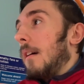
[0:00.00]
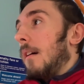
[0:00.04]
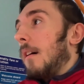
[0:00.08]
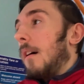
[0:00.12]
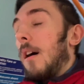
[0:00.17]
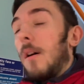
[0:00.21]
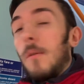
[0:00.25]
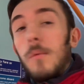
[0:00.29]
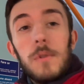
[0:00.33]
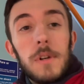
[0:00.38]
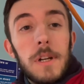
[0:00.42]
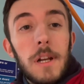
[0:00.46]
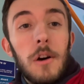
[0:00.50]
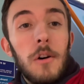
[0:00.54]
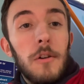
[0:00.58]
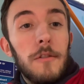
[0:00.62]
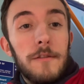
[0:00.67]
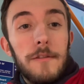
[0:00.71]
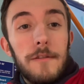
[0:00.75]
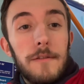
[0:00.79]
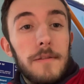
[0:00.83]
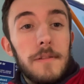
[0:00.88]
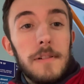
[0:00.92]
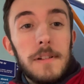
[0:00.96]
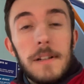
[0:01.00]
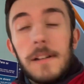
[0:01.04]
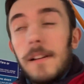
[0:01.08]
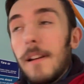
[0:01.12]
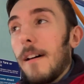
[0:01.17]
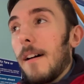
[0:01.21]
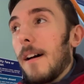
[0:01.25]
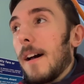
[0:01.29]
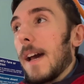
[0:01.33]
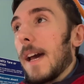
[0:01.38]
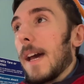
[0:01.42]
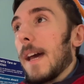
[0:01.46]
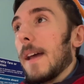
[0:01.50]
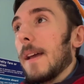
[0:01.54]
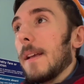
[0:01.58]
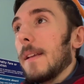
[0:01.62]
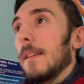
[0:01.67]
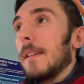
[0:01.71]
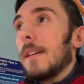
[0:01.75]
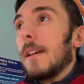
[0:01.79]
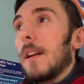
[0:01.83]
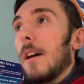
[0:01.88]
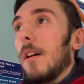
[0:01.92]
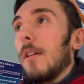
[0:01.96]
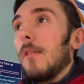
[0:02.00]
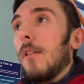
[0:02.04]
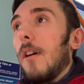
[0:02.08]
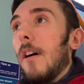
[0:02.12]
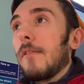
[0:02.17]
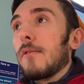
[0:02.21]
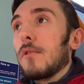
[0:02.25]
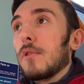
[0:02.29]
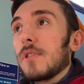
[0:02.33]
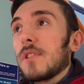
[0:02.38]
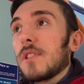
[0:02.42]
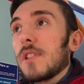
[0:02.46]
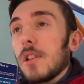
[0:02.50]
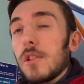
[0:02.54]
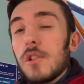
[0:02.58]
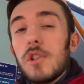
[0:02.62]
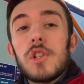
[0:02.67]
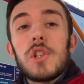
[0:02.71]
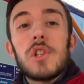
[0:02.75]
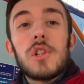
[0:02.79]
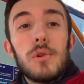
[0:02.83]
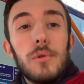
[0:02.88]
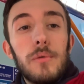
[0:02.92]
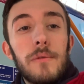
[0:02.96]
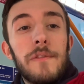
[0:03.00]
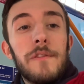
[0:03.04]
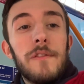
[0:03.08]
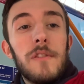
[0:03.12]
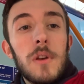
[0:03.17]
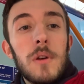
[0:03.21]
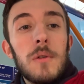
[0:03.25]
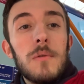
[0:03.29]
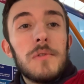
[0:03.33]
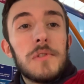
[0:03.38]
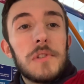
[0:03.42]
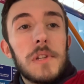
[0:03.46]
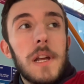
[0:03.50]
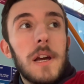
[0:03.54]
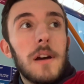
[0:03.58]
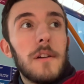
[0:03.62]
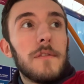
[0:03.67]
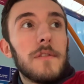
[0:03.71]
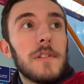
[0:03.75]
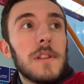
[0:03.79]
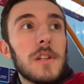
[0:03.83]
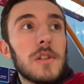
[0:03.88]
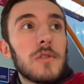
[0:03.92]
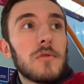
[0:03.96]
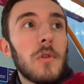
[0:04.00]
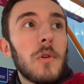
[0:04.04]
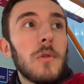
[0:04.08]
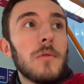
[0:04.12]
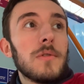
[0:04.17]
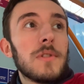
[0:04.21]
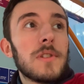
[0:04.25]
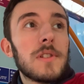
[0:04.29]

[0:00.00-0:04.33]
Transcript: I want off. Like, you know, I've got such a short fuse now for this route.